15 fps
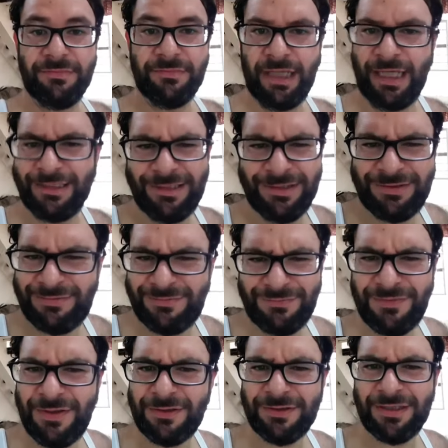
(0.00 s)
I just
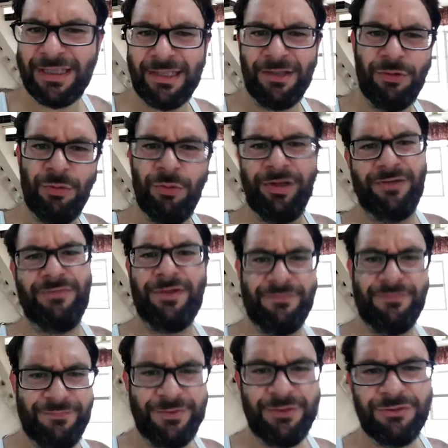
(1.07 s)
felt like a little weird. It
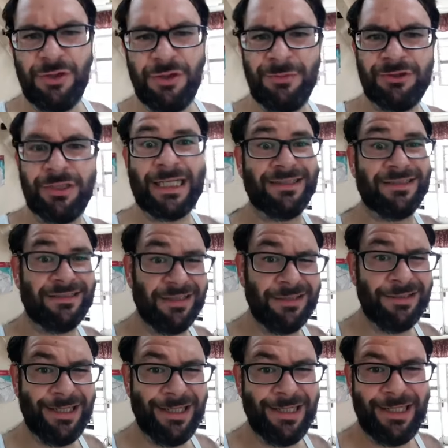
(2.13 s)
feels almost like a
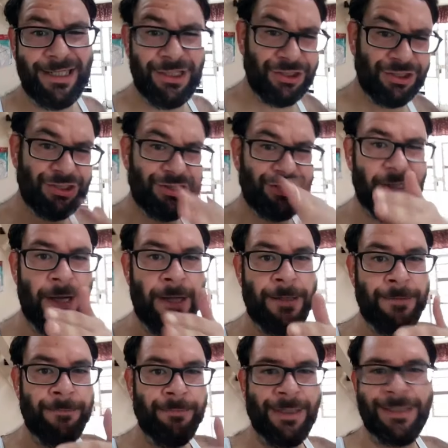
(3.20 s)
Sunday-ish,
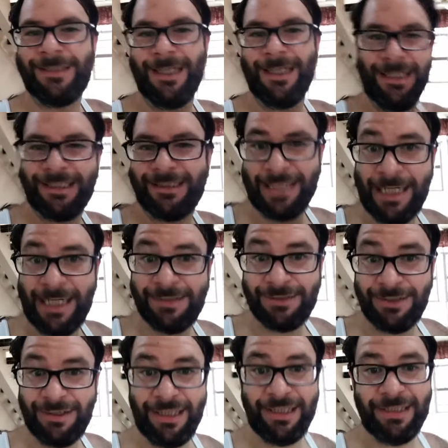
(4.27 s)
but it's like, it's not a
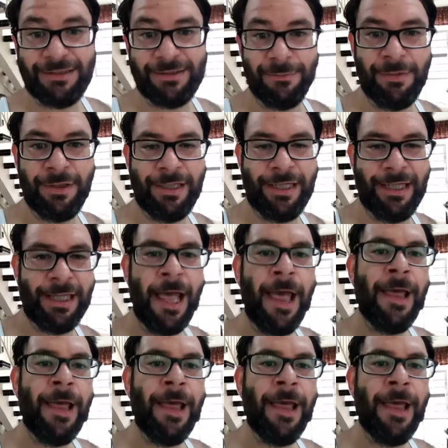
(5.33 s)
Sunday, it's a Monday.